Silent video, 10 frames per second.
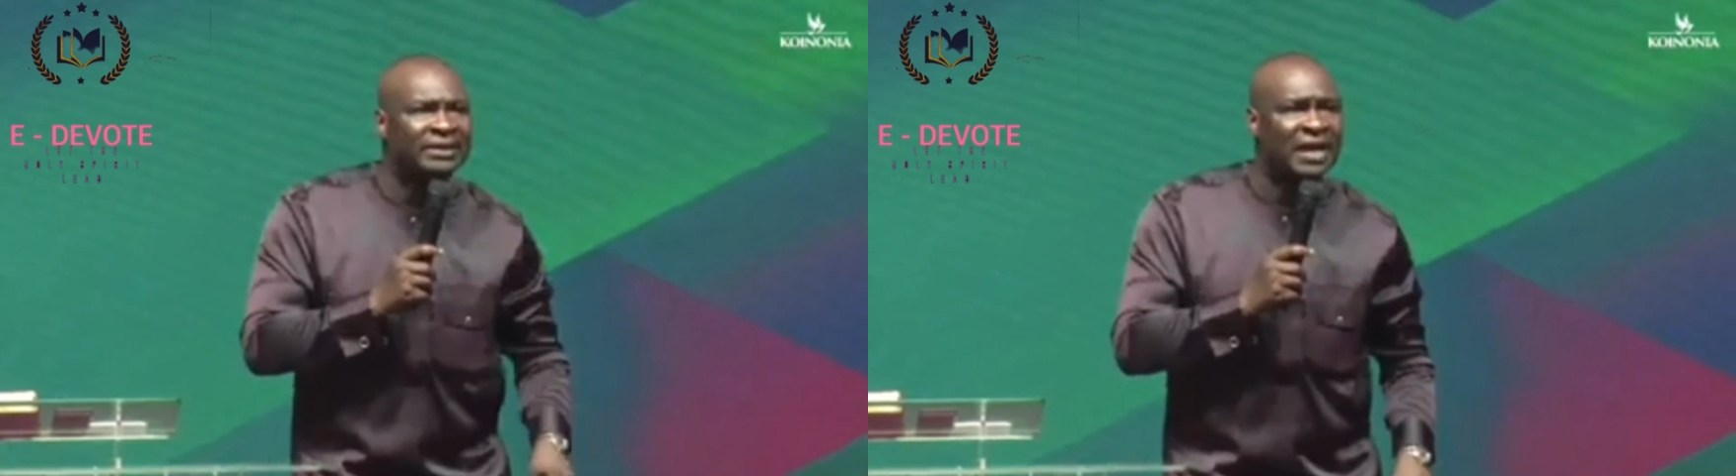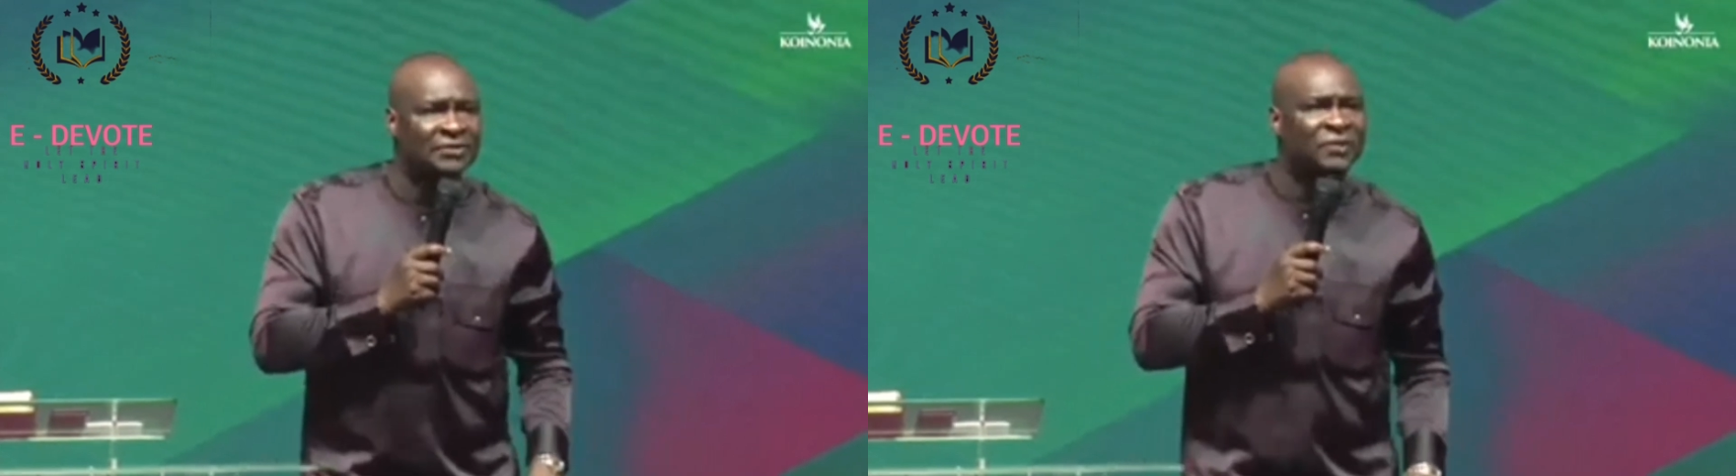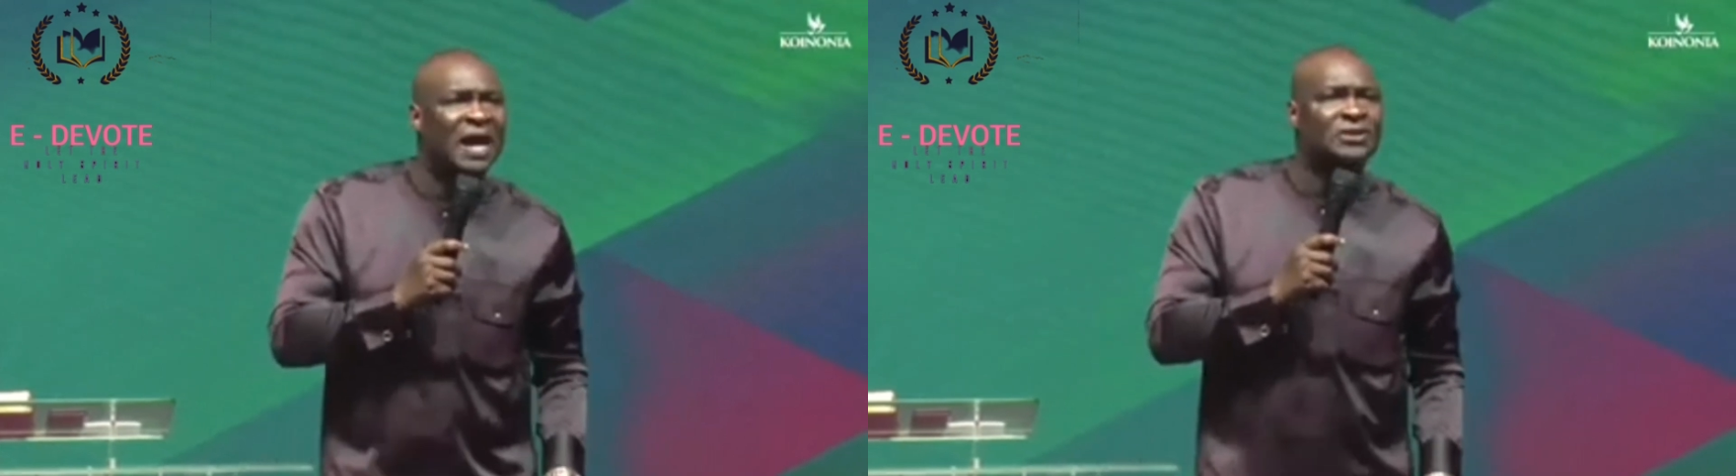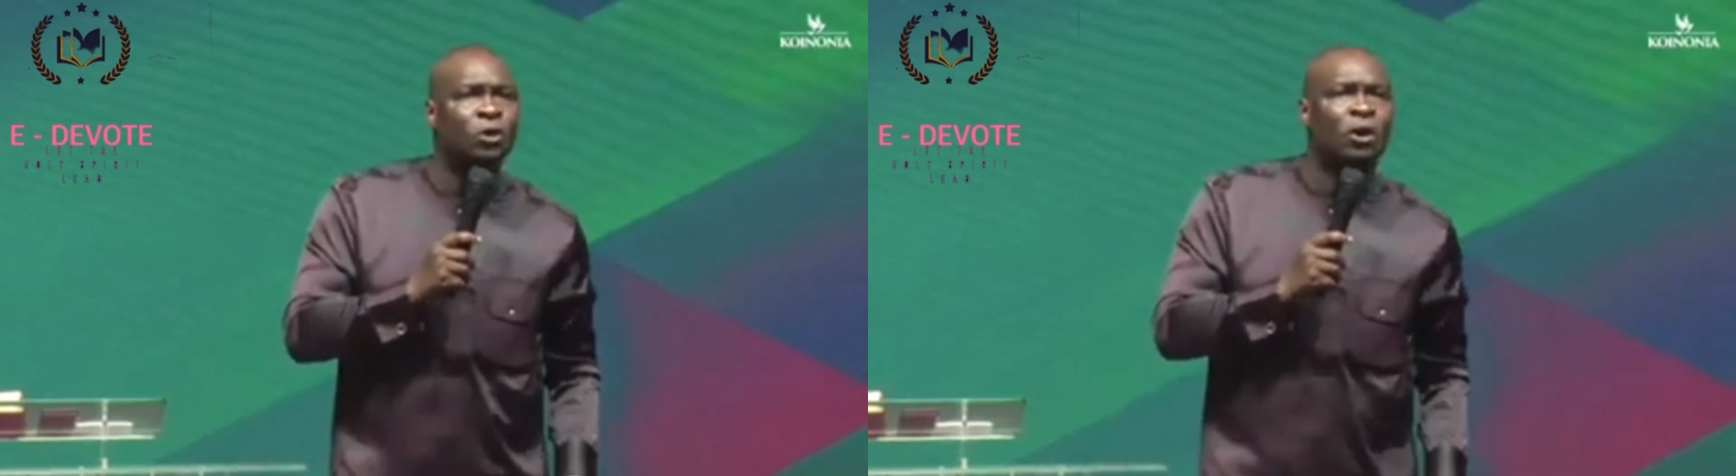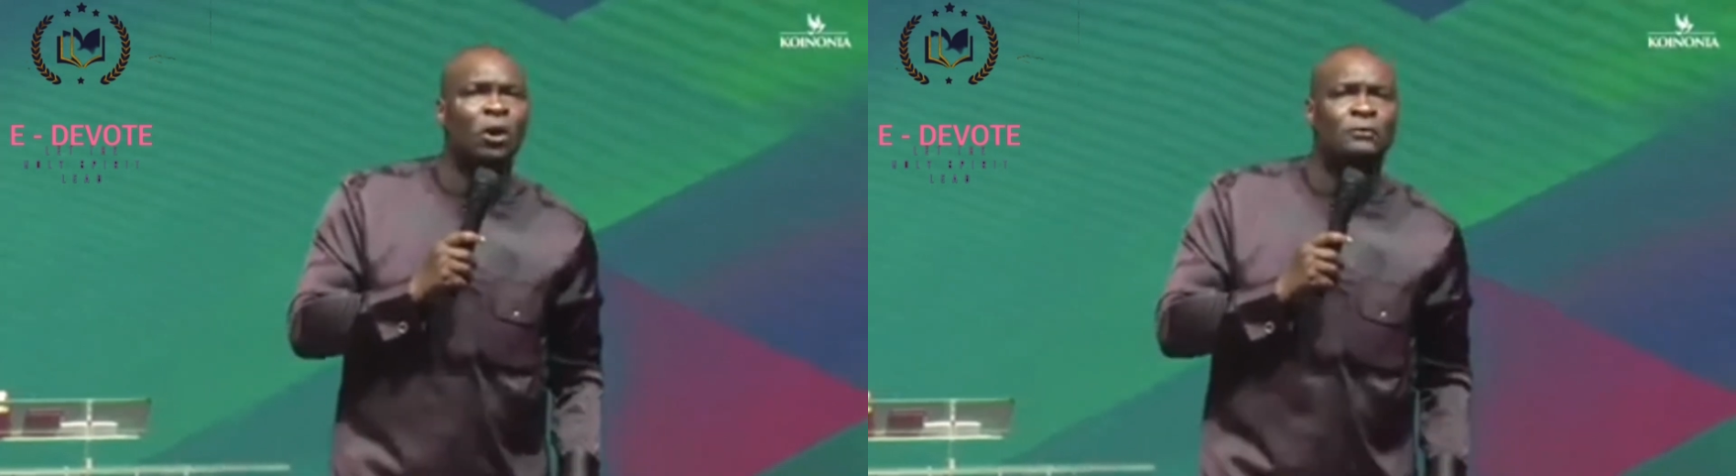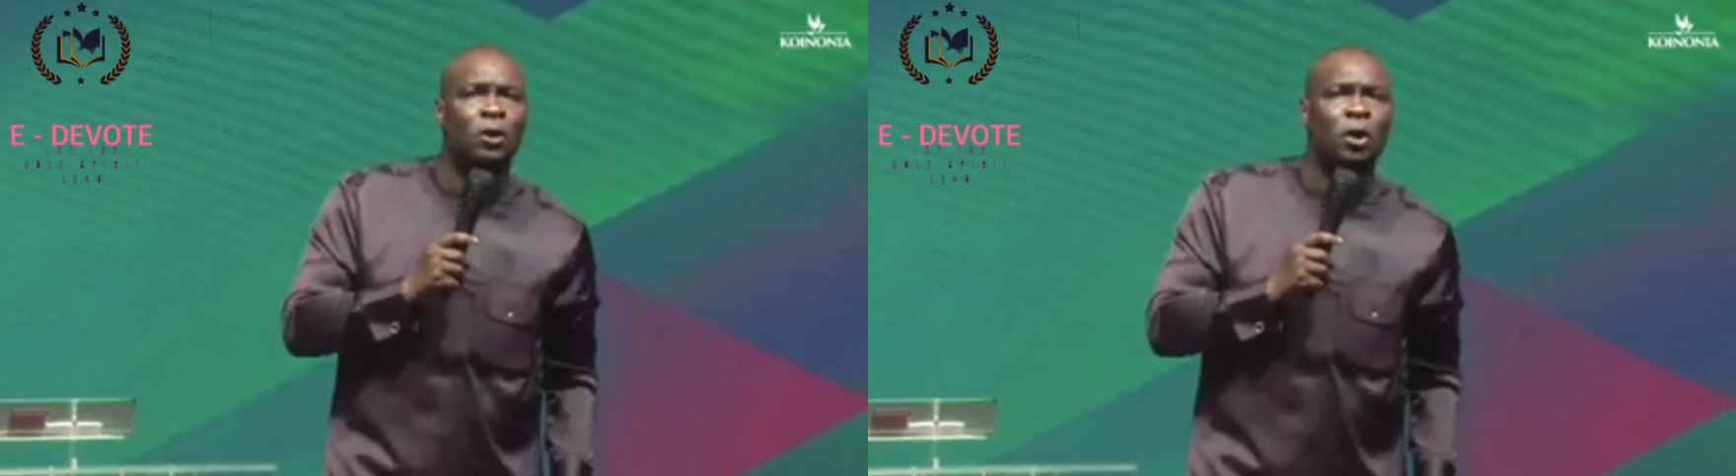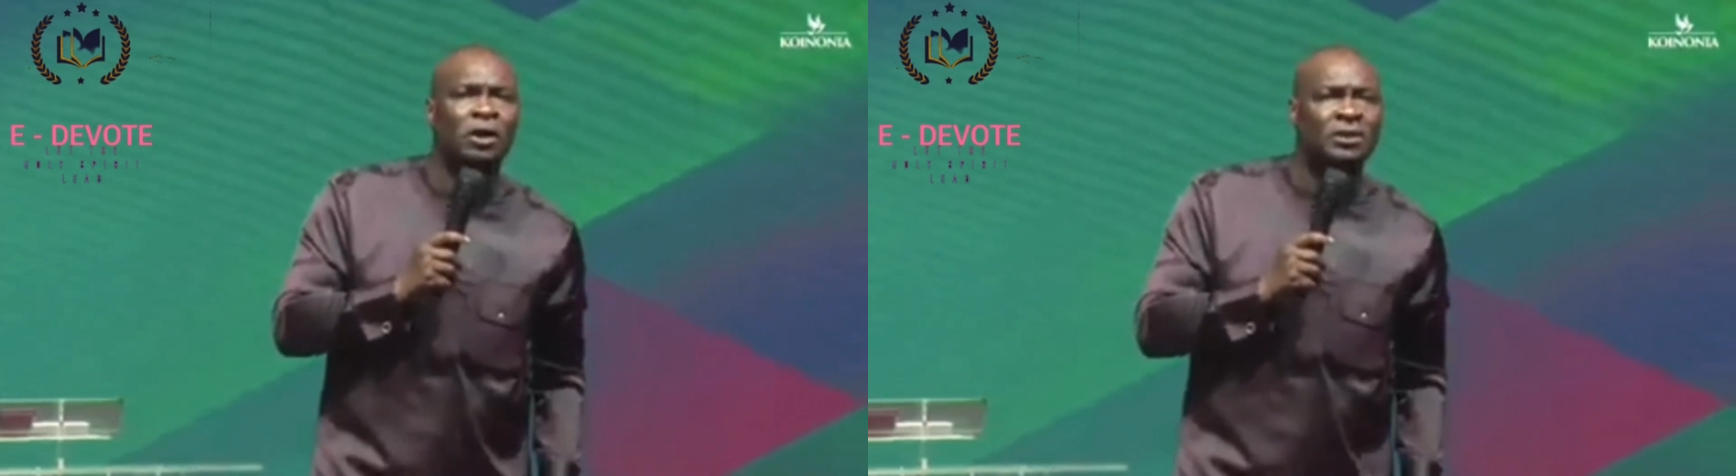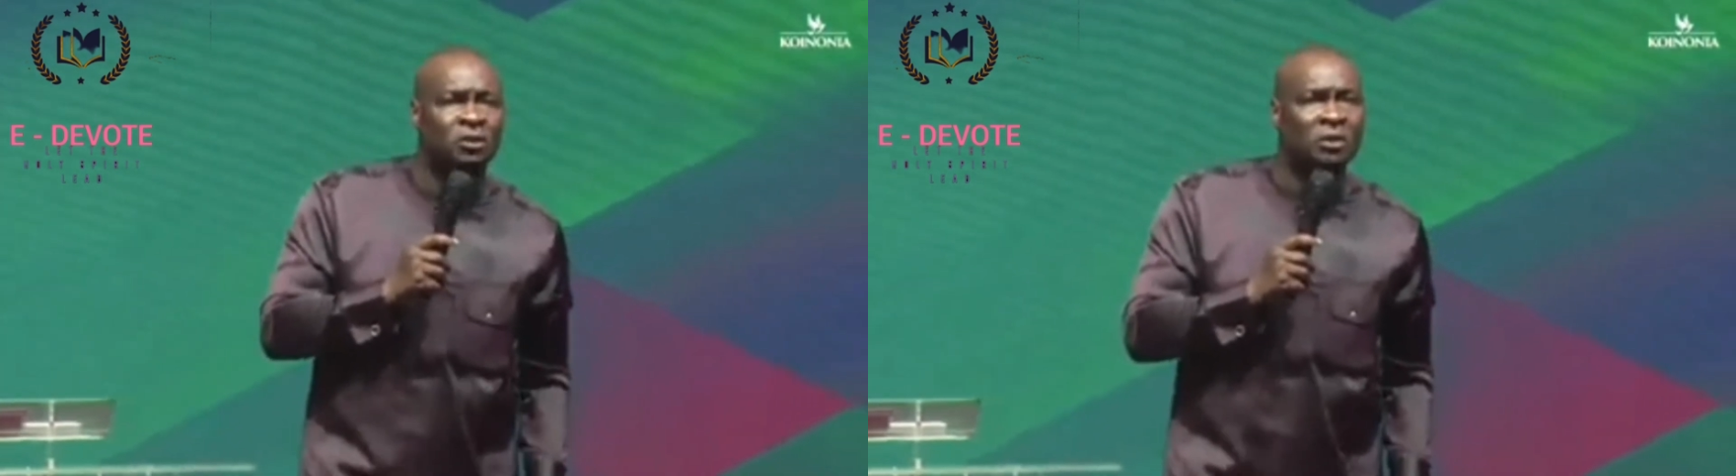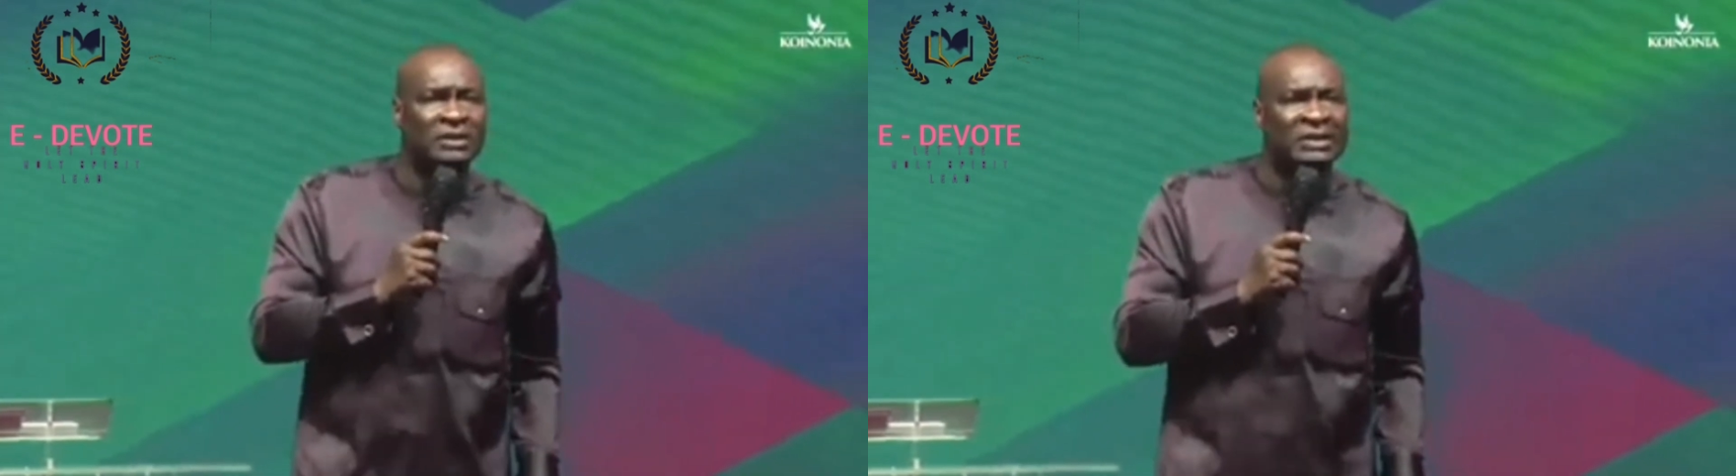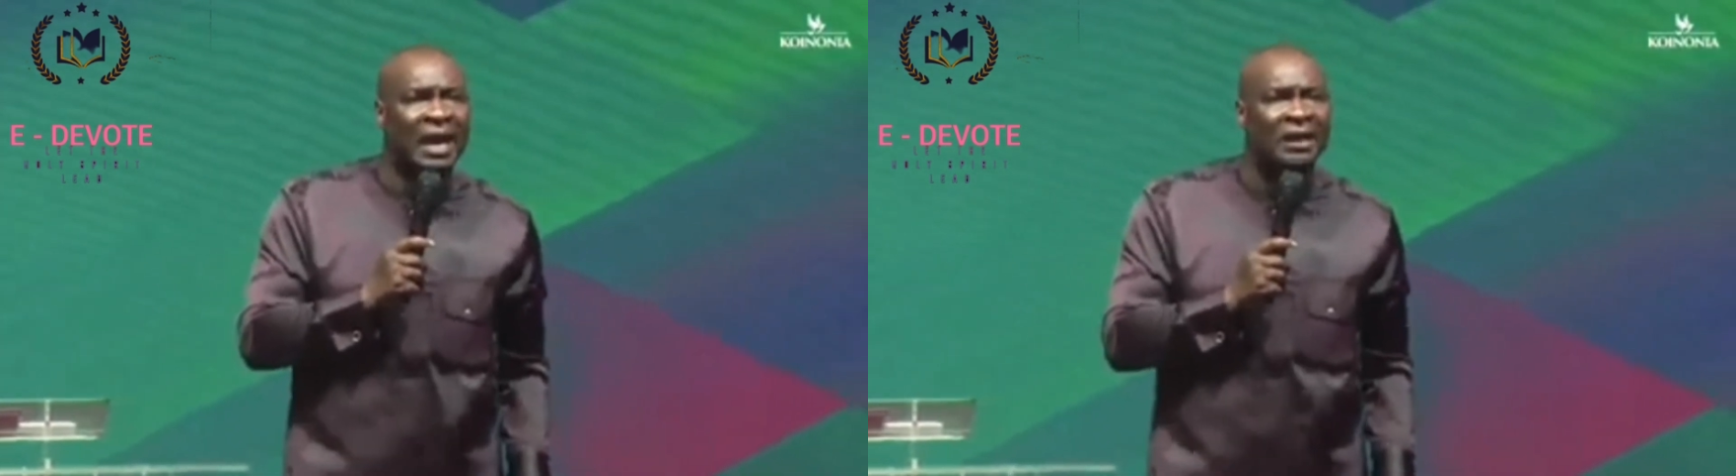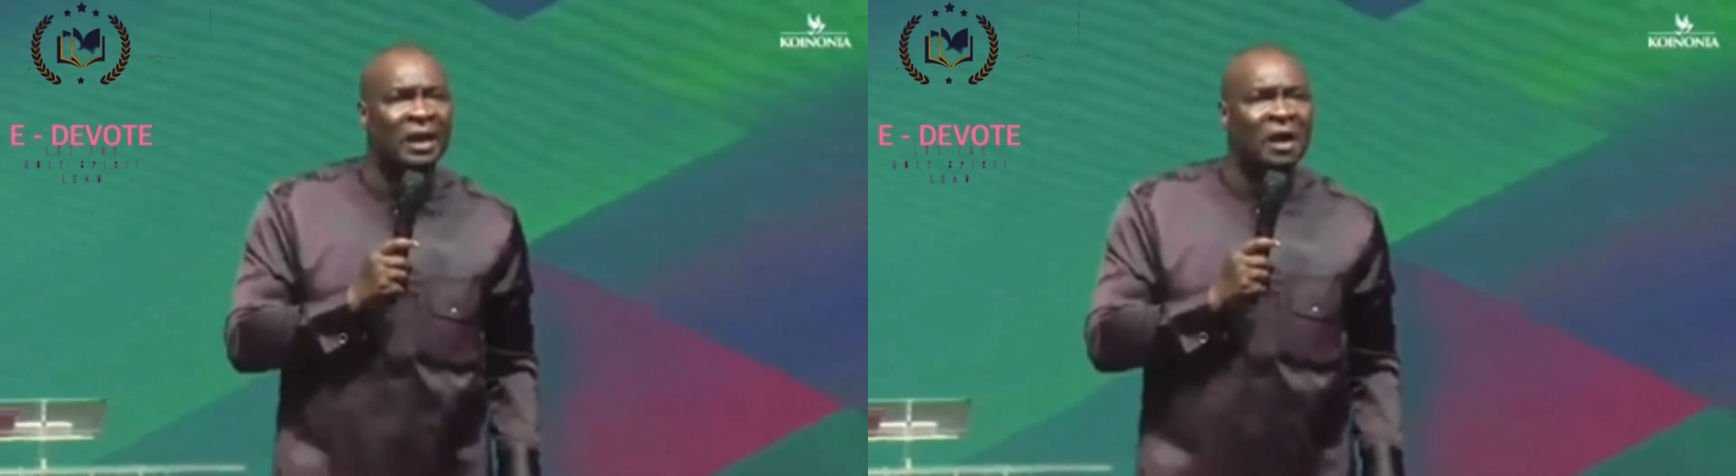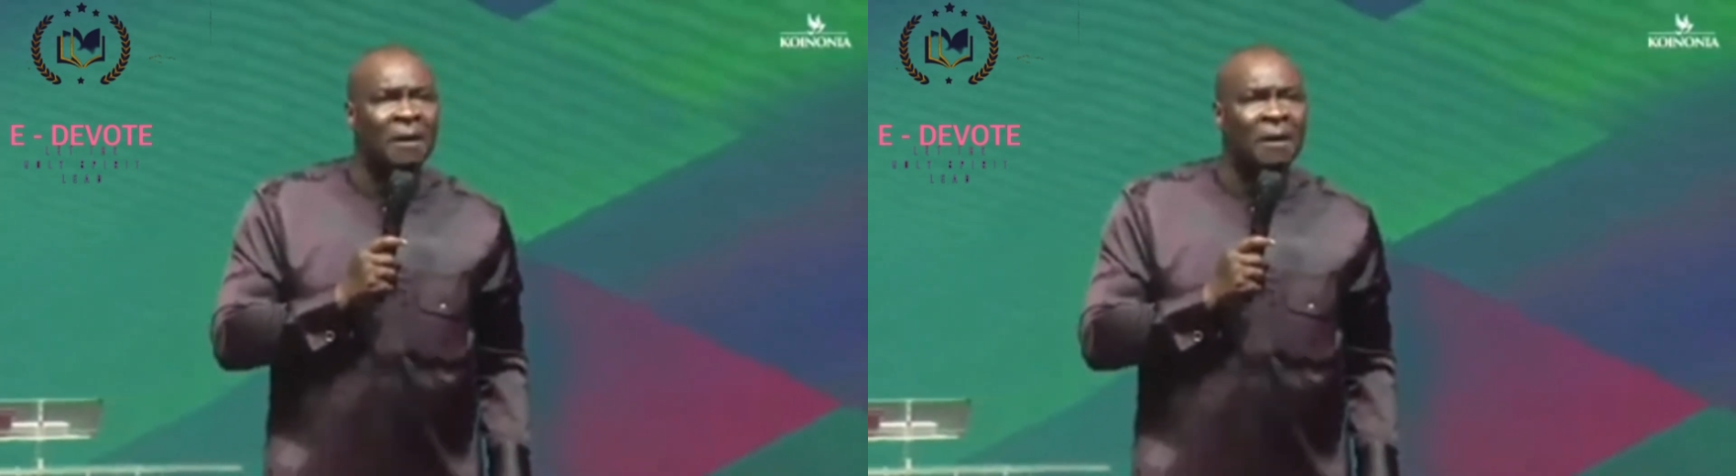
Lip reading: as far as your love for God is concerned,